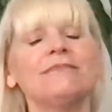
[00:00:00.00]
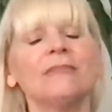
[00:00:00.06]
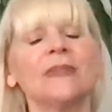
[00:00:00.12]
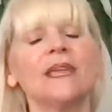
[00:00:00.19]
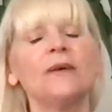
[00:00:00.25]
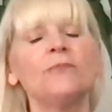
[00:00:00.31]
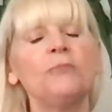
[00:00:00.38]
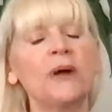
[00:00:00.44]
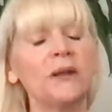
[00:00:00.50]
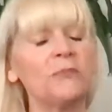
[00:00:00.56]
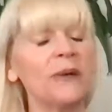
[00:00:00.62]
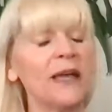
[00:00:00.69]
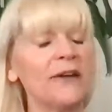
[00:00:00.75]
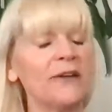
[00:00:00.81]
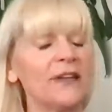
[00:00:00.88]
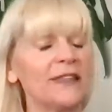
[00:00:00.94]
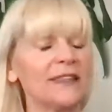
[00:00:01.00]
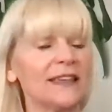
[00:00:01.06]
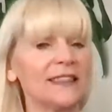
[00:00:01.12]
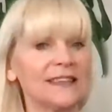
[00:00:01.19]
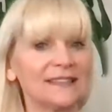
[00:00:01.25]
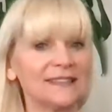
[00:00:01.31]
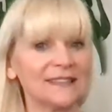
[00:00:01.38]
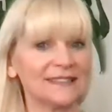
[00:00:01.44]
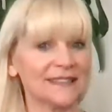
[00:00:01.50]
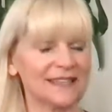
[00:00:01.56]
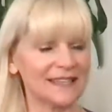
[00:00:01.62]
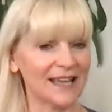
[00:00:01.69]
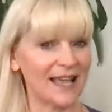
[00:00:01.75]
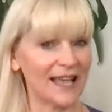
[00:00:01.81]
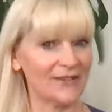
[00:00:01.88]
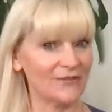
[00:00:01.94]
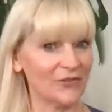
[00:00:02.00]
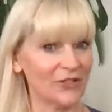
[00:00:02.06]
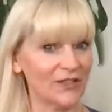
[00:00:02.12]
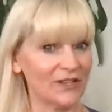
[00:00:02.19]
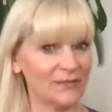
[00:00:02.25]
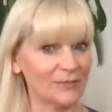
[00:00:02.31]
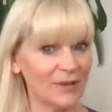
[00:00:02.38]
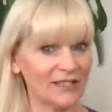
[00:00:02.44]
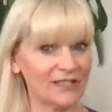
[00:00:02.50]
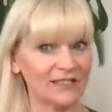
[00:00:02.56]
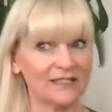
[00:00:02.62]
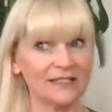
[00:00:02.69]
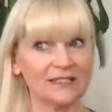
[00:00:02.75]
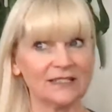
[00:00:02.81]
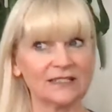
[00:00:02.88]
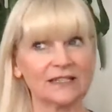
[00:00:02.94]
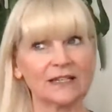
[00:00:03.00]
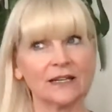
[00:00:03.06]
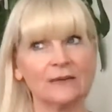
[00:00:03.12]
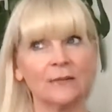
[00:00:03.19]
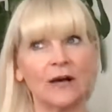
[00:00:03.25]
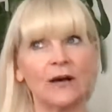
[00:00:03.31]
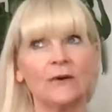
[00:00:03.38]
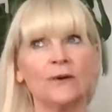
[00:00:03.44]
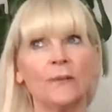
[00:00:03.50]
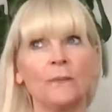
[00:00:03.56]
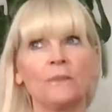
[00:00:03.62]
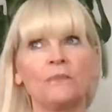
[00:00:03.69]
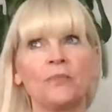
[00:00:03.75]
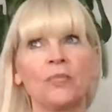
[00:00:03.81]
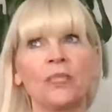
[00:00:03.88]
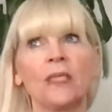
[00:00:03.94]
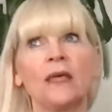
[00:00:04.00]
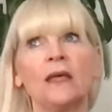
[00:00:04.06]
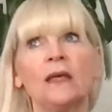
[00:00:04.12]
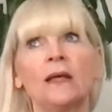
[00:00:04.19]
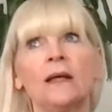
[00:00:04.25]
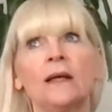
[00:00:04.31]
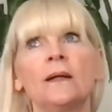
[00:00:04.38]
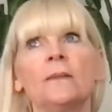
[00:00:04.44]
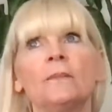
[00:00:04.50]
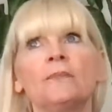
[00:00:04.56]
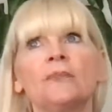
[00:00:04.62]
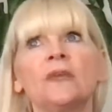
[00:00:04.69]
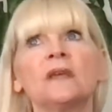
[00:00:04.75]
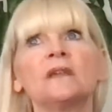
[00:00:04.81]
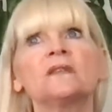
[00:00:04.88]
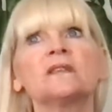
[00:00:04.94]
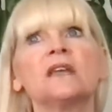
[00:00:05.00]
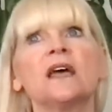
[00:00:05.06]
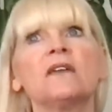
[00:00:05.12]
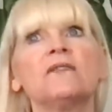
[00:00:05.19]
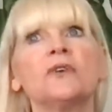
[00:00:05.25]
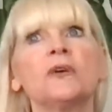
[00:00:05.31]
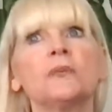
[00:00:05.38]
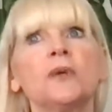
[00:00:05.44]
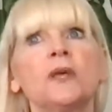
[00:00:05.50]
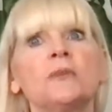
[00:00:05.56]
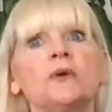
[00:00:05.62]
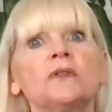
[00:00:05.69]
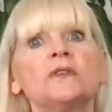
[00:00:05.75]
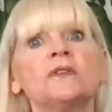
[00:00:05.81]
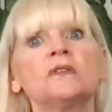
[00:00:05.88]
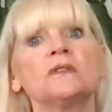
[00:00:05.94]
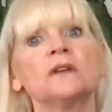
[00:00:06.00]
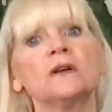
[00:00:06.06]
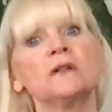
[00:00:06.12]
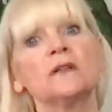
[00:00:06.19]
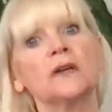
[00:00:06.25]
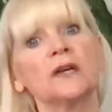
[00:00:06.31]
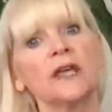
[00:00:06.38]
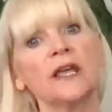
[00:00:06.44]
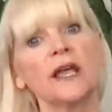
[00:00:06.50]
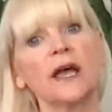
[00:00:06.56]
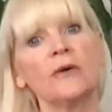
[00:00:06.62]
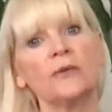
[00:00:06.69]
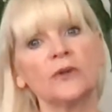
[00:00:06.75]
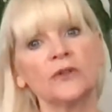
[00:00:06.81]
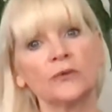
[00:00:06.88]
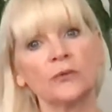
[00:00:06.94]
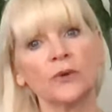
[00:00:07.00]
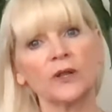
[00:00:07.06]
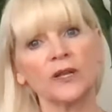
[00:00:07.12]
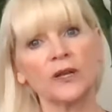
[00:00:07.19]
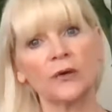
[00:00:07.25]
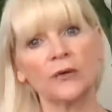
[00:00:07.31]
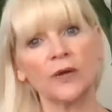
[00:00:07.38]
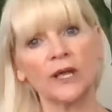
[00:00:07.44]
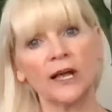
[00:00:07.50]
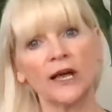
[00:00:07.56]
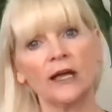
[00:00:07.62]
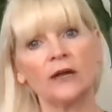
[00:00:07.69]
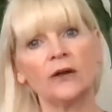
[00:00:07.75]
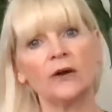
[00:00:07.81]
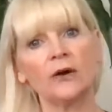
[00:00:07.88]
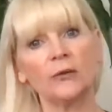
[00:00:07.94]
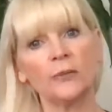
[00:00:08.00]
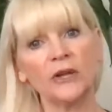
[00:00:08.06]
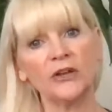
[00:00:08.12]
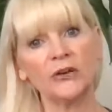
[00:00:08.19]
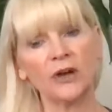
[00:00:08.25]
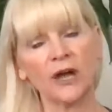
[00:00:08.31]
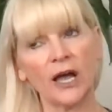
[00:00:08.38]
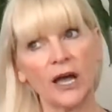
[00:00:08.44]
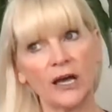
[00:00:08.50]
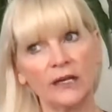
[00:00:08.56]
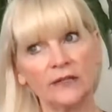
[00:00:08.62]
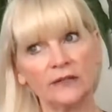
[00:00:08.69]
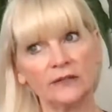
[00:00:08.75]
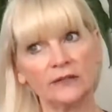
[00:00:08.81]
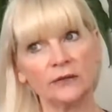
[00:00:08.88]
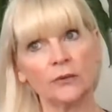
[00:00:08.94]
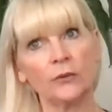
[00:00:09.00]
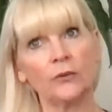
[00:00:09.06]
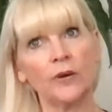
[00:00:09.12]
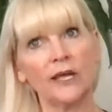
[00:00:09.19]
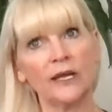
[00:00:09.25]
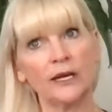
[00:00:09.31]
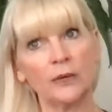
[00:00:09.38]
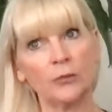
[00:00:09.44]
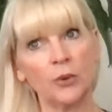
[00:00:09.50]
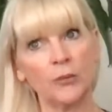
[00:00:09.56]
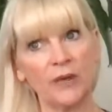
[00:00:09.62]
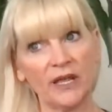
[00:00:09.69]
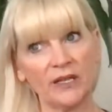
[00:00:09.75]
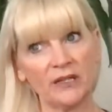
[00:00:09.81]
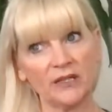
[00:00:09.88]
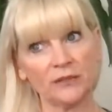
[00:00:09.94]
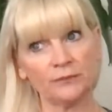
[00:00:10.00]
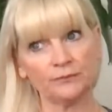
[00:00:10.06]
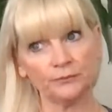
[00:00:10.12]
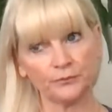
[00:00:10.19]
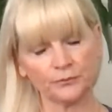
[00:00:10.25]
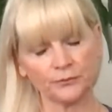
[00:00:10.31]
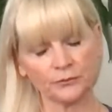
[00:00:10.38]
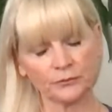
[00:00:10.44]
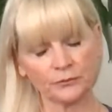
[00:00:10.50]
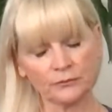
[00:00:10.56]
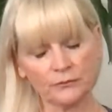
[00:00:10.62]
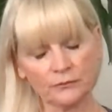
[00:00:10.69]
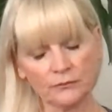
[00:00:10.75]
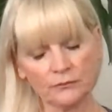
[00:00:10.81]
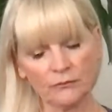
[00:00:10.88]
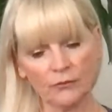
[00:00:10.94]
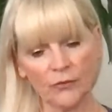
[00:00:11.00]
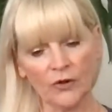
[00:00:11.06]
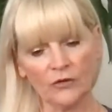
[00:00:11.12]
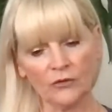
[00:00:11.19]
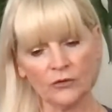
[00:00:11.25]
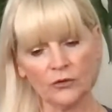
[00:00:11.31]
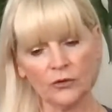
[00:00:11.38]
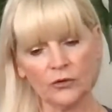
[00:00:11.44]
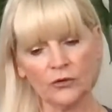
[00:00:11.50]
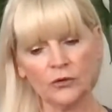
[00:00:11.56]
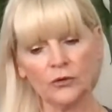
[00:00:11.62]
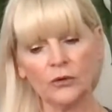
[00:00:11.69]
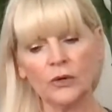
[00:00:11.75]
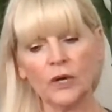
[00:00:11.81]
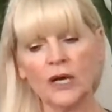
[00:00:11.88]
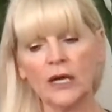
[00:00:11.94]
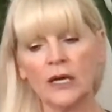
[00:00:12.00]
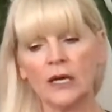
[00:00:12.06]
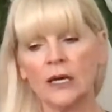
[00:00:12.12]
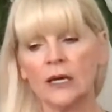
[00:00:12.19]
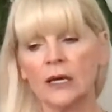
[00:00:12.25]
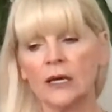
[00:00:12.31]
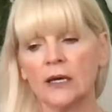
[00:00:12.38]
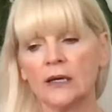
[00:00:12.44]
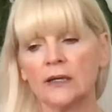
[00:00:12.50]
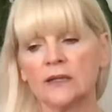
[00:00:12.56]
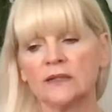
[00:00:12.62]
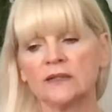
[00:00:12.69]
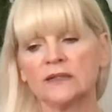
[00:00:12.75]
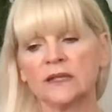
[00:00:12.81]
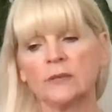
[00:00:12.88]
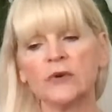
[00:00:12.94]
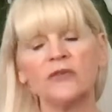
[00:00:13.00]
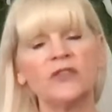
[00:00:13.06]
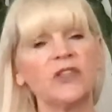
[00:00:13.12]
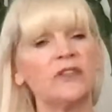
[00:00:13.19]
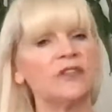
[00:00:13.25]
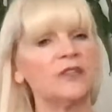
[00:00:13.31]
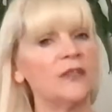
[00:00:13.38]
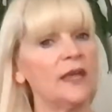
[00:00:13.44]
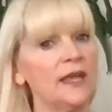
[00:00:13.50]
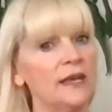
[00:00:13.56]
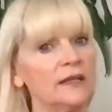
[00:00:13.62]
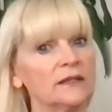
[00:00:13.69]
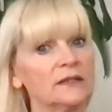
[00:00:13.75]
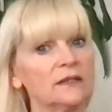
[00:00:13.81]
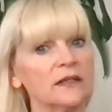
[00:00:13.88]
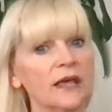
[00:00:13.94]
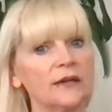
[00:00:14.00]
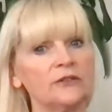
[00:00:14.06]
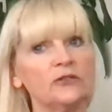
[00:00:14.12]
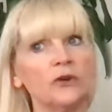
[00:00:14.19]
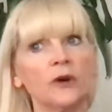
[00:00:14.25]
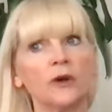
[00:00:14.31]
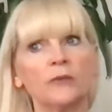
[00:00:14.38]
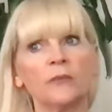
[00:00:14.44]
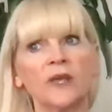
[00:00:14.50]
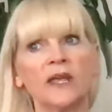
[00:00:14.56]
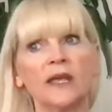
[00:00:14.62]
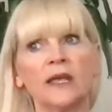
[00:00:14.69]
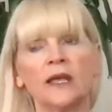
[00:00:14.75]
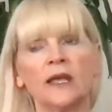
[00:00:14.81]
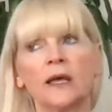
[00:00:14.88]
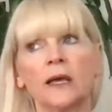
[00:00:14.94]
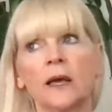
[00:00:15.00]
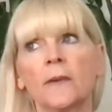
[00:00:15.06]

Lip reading: apparently this is the time for these messages to come out. It's time for people to start looking at what's really going on. Open your eyes, wake up a bit to some of the things that you are being